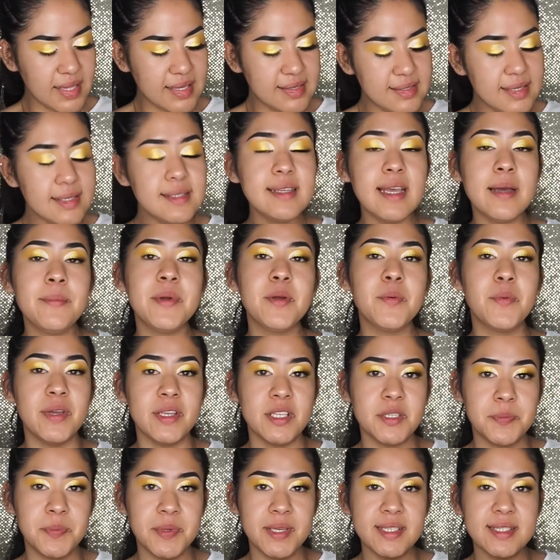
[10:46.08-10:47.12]
the Demi
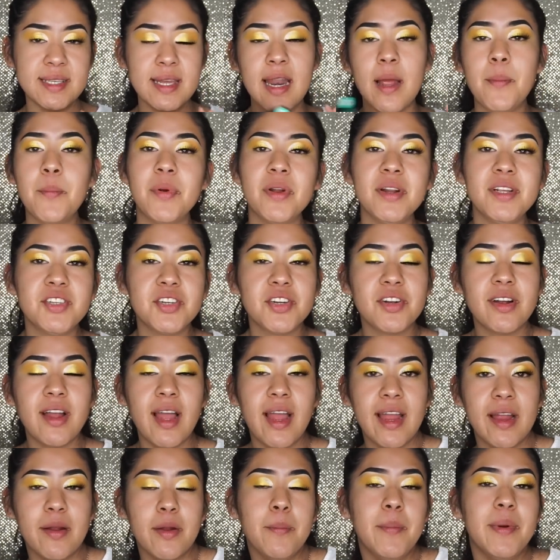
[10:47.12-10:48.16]
Wispies, and I'm pretty
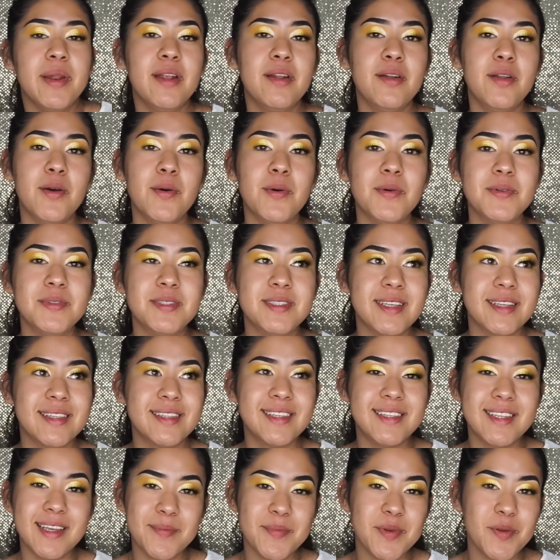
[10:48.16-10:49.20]
sure everybody knows
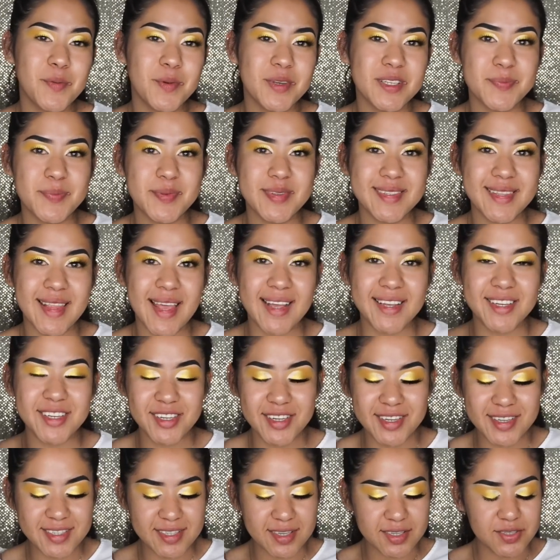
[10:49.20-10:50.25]
the Demi Wispies
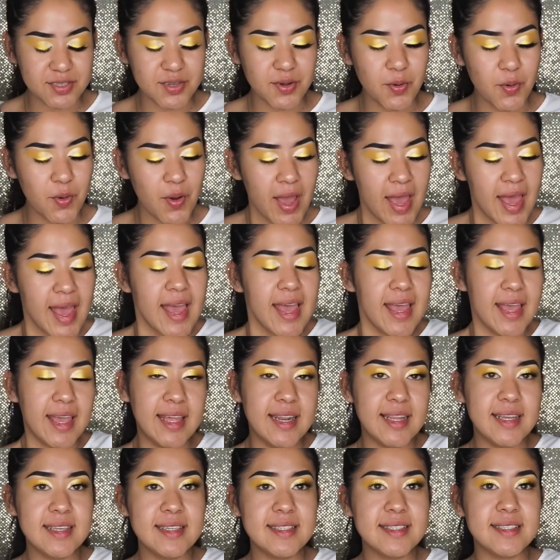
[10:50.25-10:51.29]
lashes. So
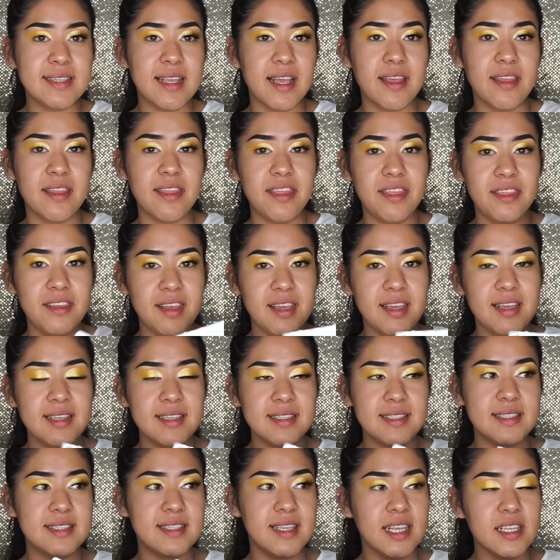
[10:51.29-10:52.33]
it is
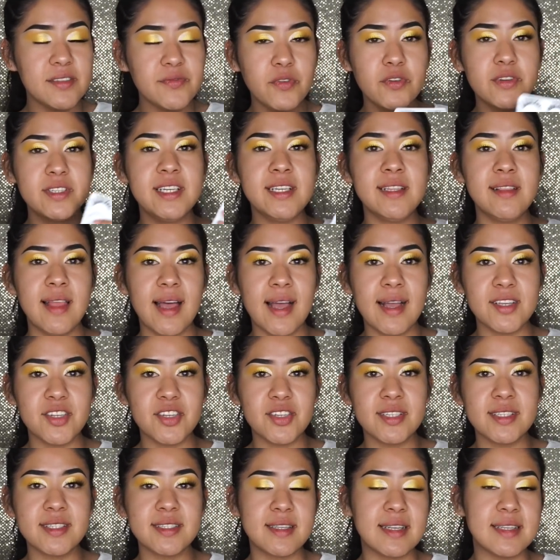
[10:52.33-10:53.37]
the 614
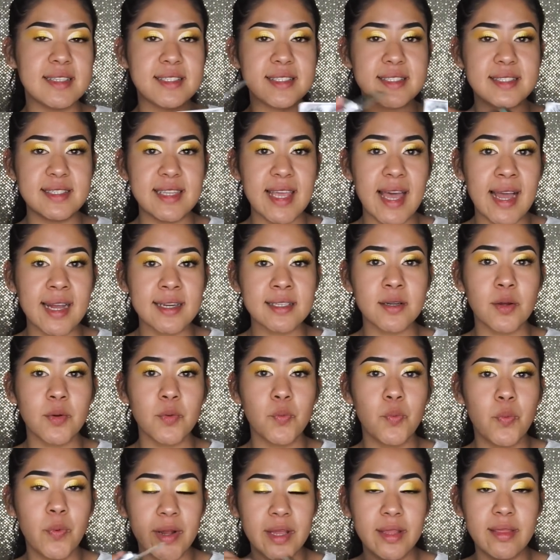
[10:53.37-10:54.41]
lashes stacked
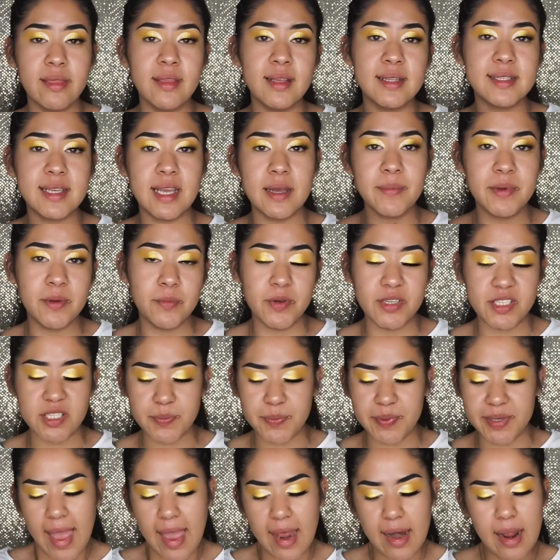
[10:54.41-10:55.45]
with the Demi
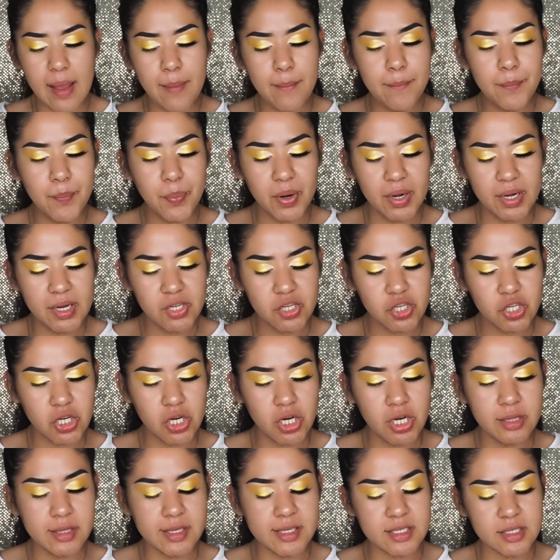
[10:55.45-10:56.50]
Wispy, and I'm pretty
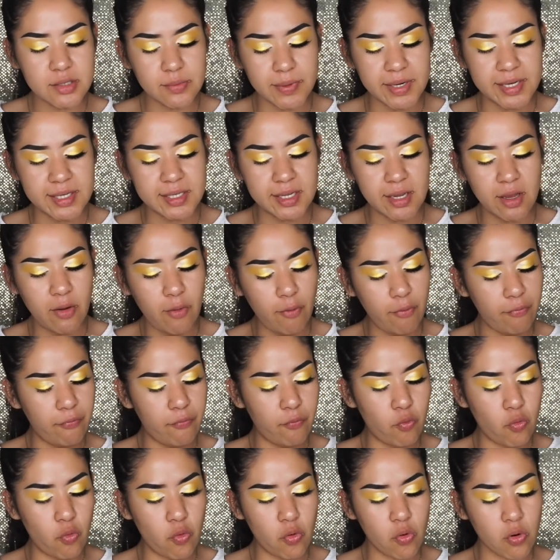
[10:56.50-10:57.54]
sure this retail
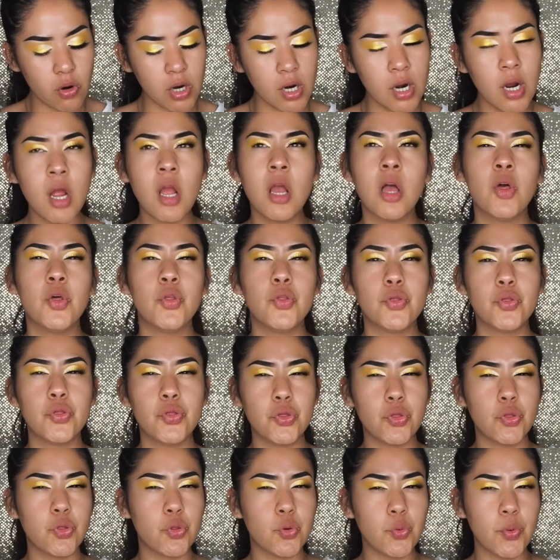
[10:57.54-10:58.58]
for
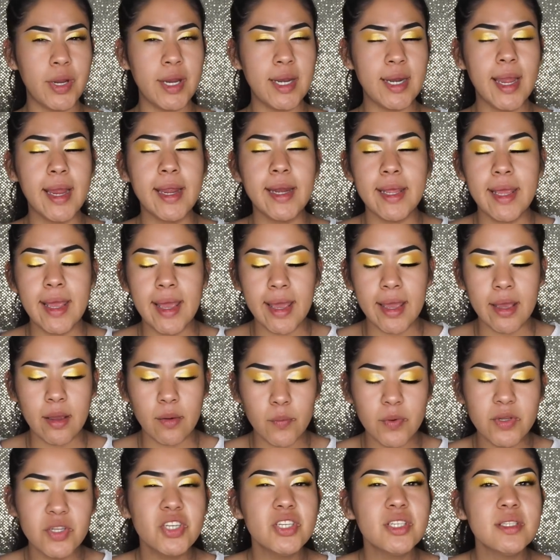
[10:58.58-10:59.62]

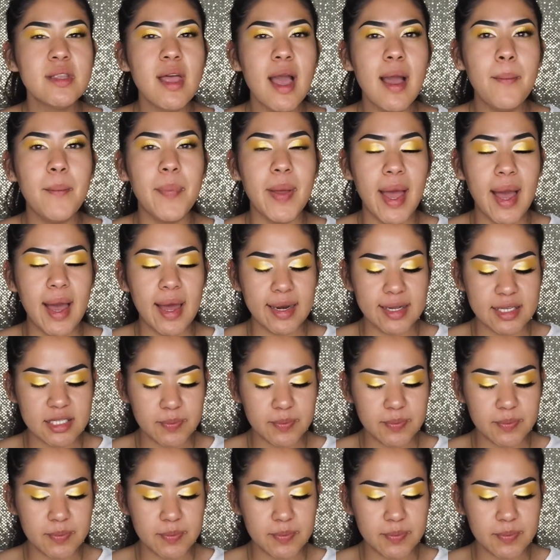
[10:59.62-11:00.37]
$3.98, which is not bad.